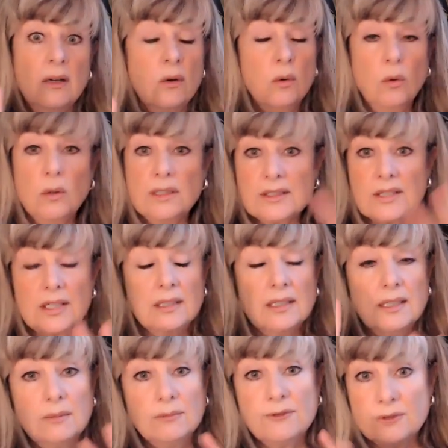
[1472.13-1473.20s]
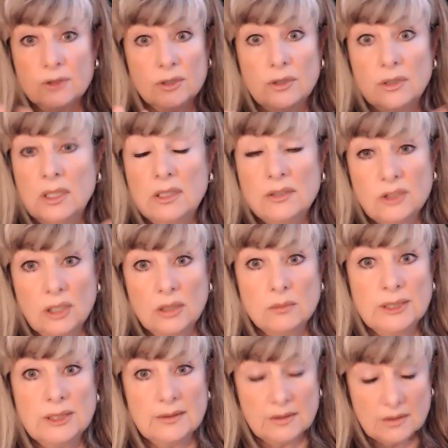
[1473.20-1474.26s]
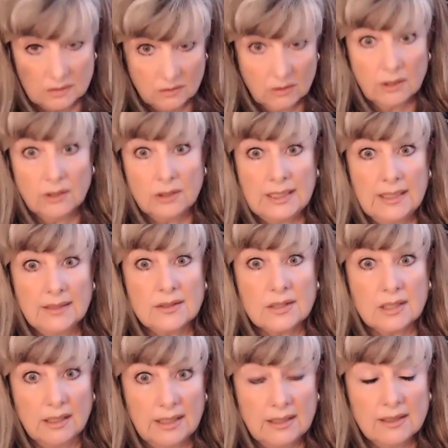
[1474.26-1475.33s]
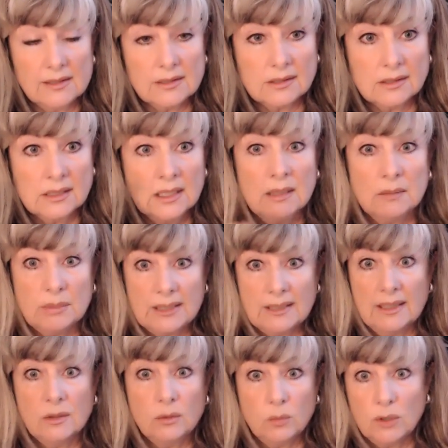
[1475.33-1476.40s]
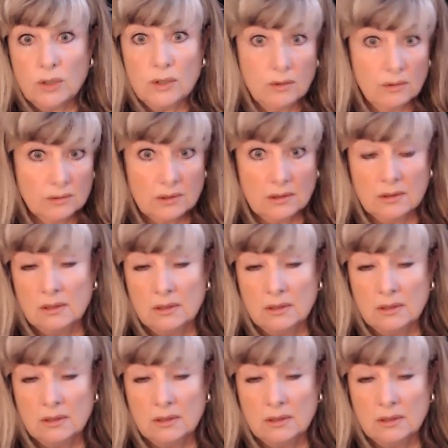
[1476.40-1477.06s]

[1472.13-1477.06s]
all the time for dominance, not only inside us, but in the world.